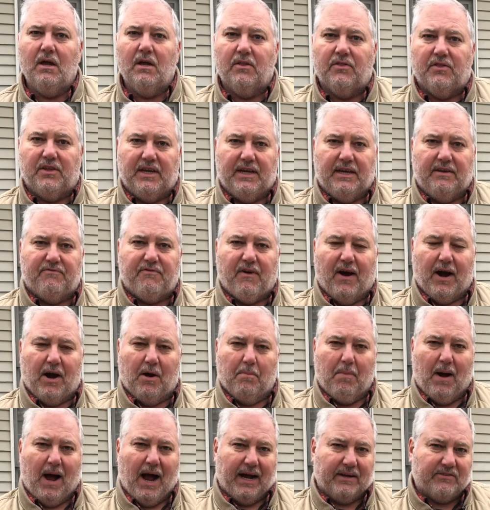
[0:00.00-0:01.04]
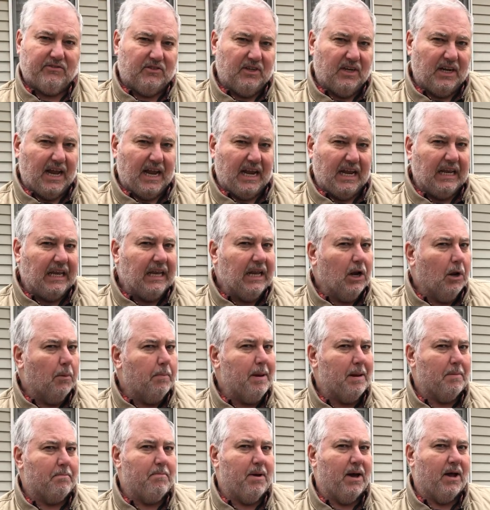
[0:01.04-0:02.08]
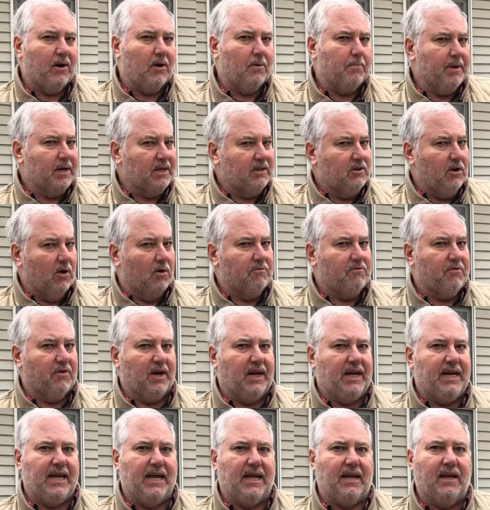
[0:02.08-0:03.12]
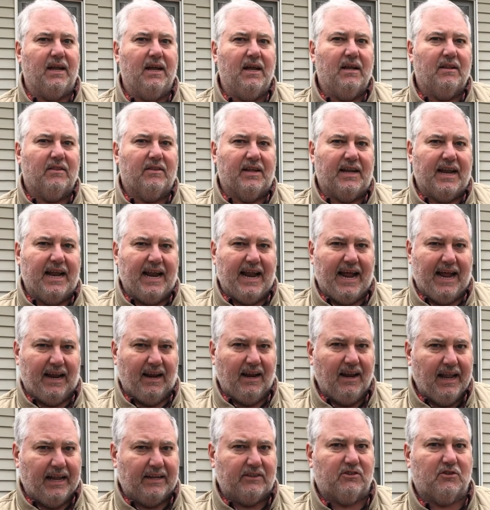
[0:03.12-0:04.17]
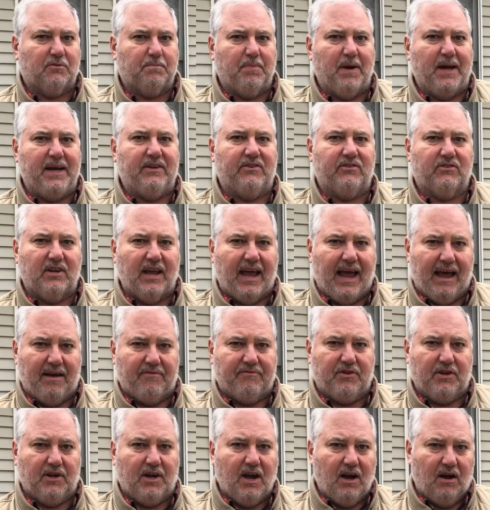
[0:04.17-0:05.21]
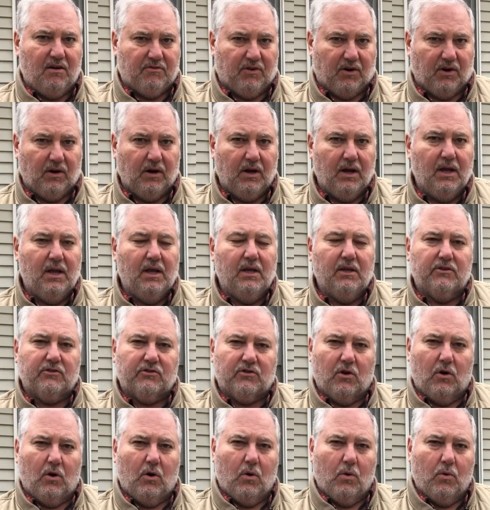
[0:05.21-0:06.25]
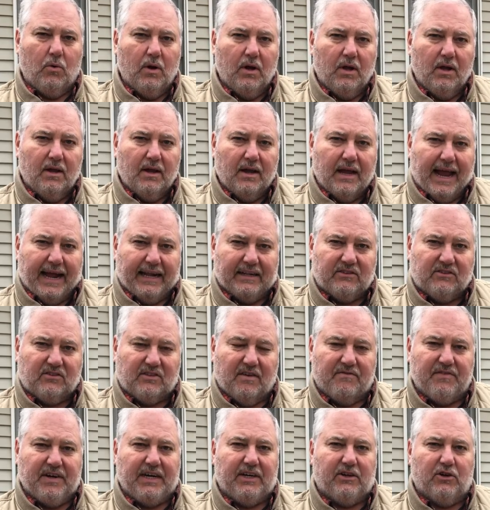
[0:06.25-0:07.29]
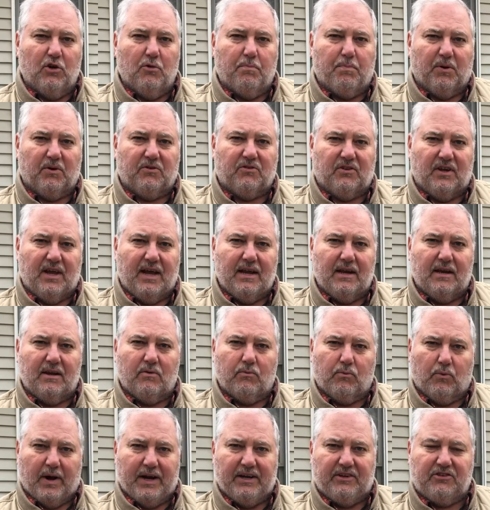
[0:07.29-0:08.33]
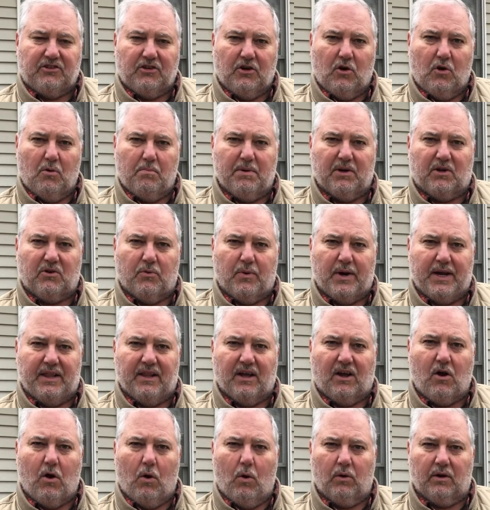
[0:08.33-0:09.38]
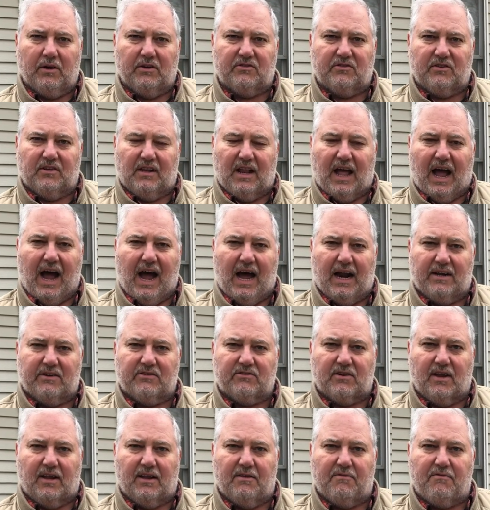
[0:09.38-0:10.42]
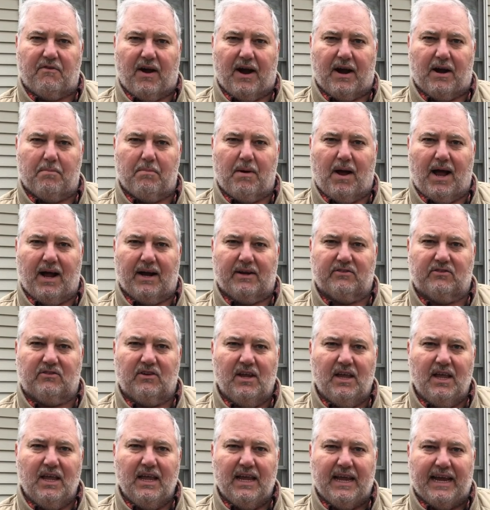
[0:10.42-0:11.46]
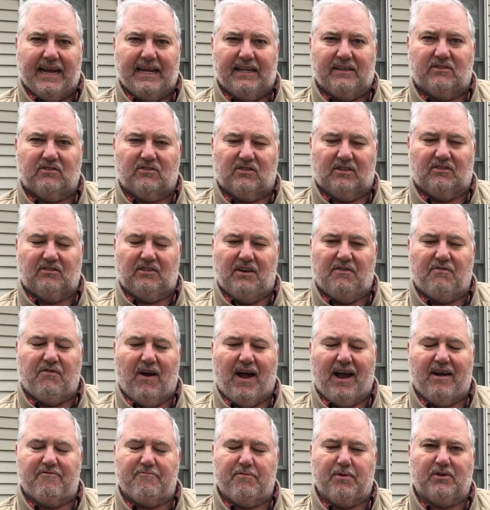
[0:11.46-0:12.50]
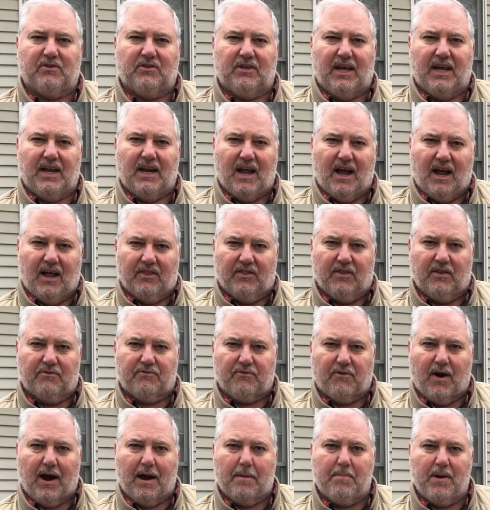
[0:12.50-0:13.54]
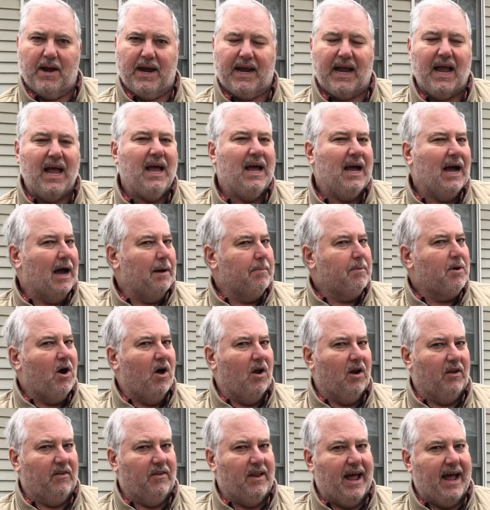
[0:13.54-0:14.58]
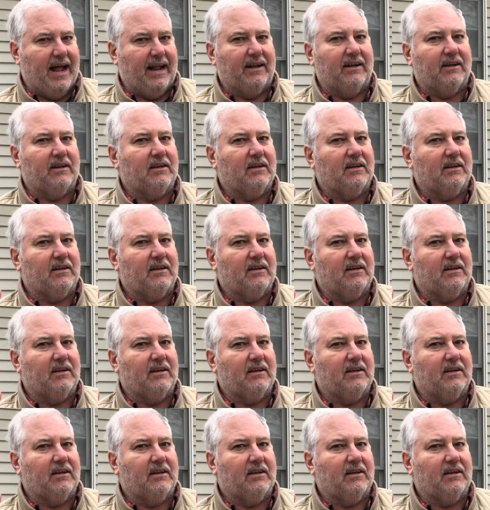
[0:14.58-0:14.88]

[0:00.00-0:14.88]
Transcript: The firebox did a little bit better, but don't forget that it had less space to have to cover. So at 72% ratio between the coldest and the hottest on the firebox and 65% on the fry bake, I'm calling that